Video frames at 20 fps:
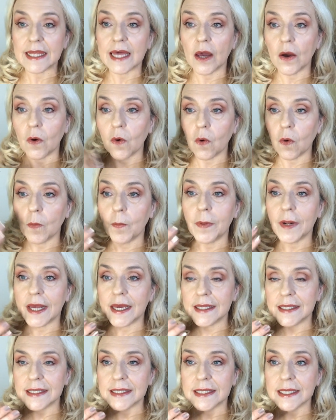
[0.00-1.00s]
that all
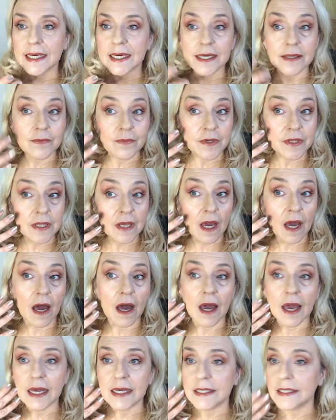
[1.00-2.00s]
blends in with the
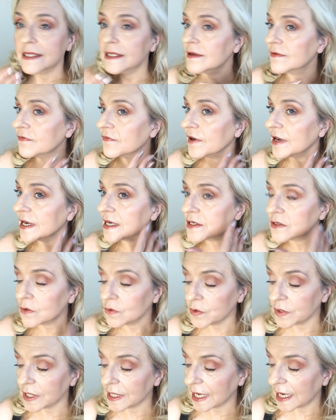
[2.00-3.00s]
eyes and the face,
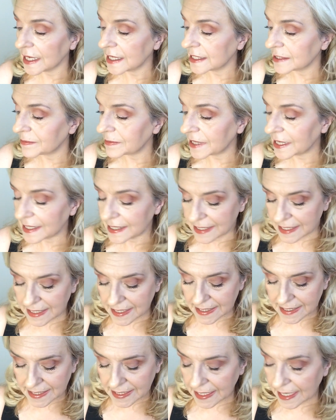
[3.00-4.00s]
all the colours blend
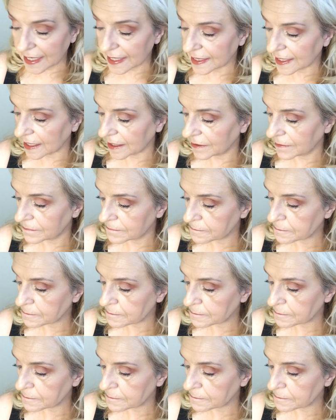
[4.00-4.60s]
in together.